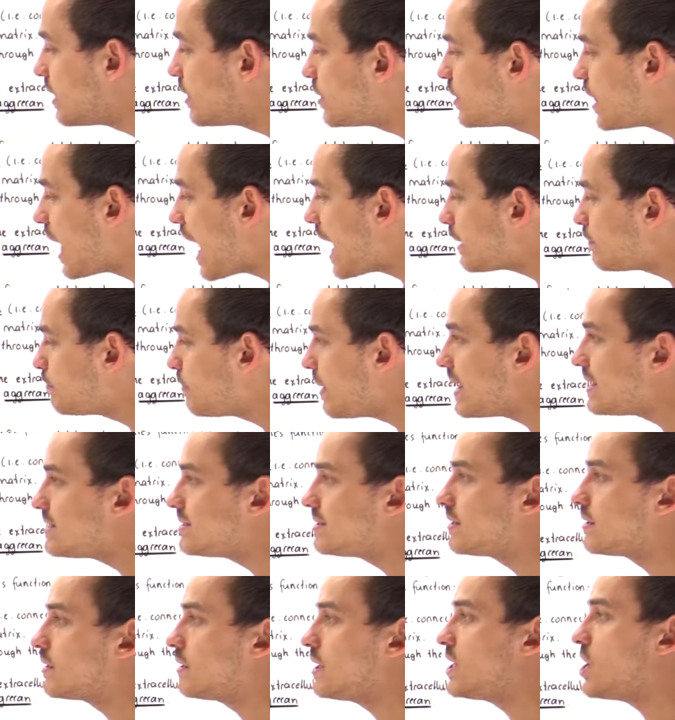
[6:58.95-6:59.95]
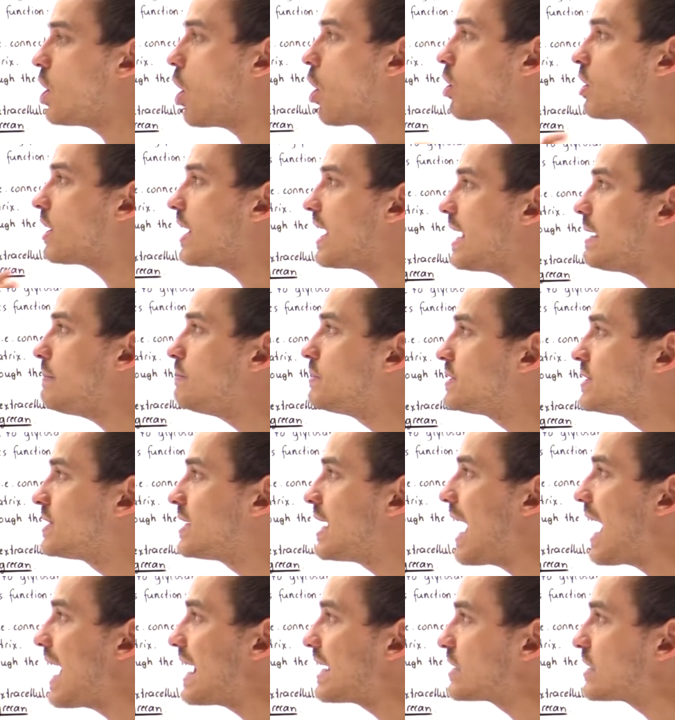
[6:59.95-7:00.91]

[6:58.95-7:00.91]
that basically are able to